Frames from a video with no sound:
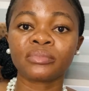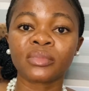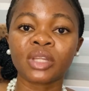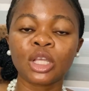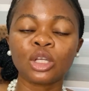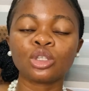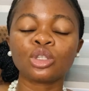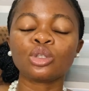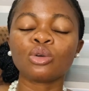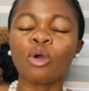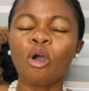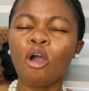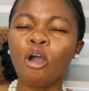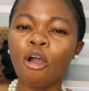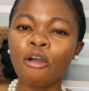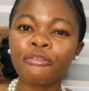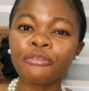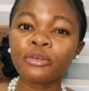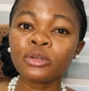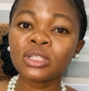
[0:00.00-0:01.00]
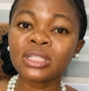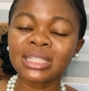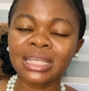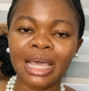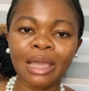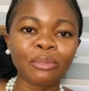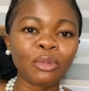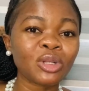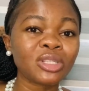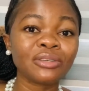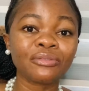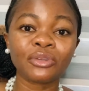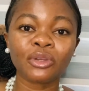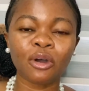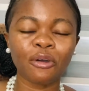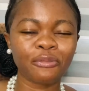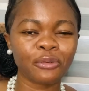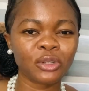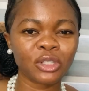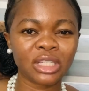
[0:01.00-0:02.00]
So oftentimes, not even
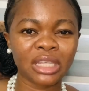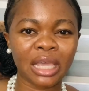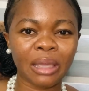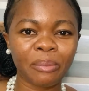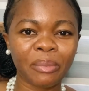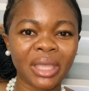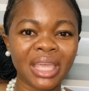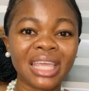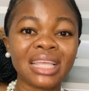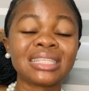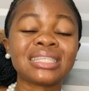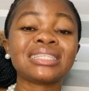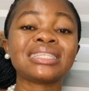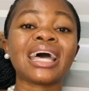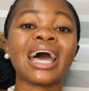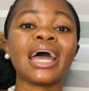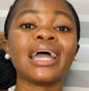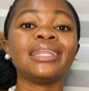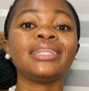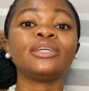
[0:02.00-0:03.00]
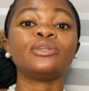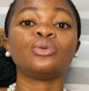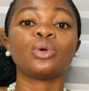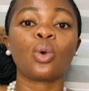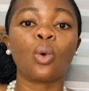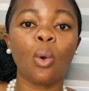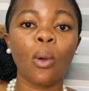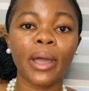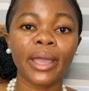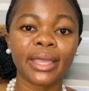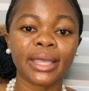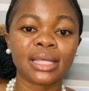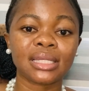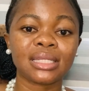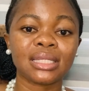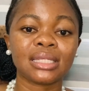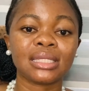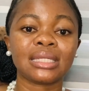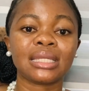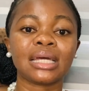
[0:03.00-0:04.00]
oftentimes, it is highly required
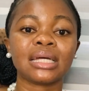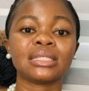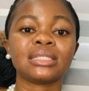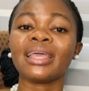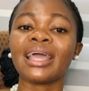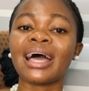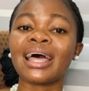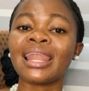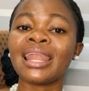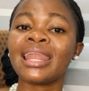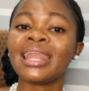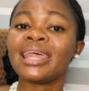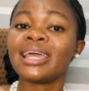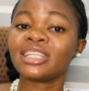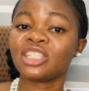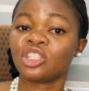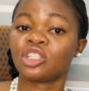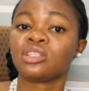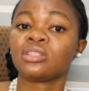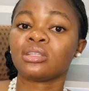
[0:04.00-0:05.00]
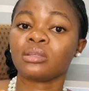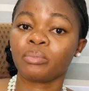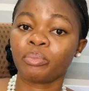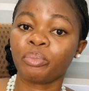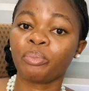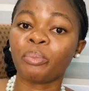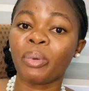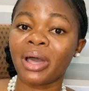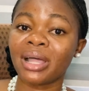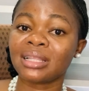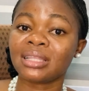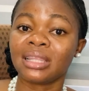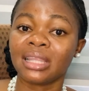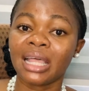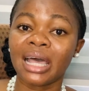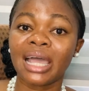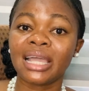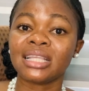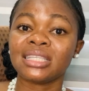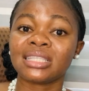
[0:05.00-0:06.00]
that the alleged
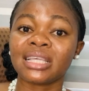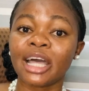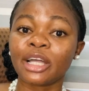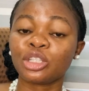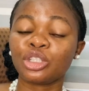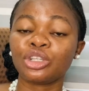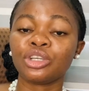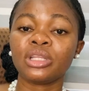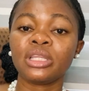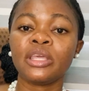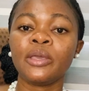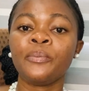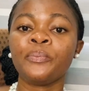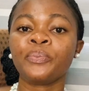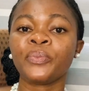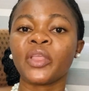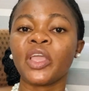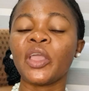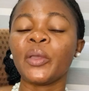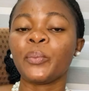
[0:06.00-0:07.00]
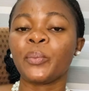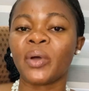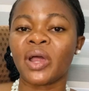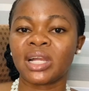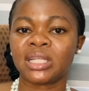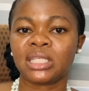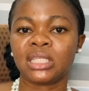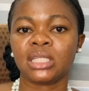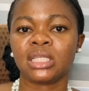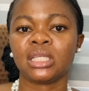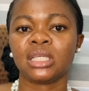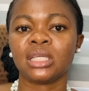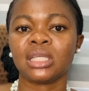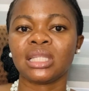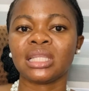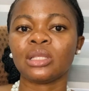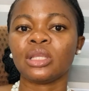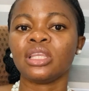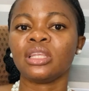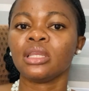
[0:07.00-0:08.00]
partner is actually a party.
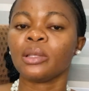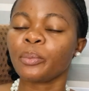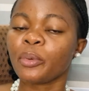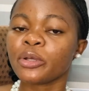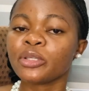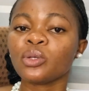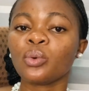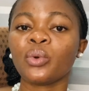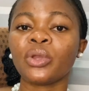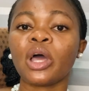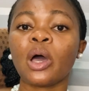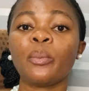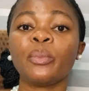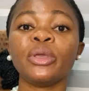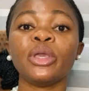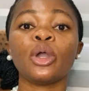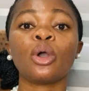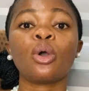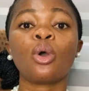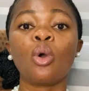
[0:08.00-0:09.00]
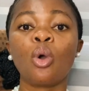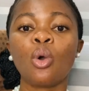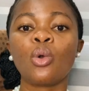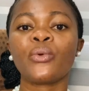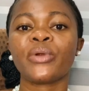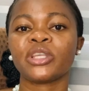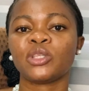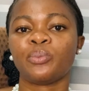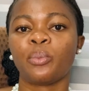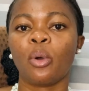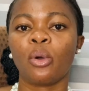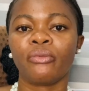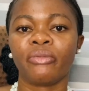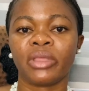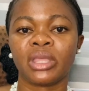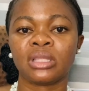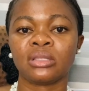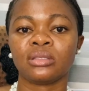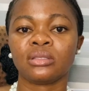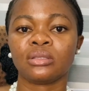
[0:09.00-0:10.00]
The person will not be a
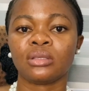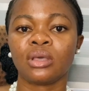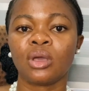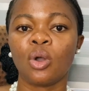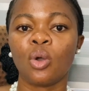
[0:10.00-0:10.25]
co-respondent.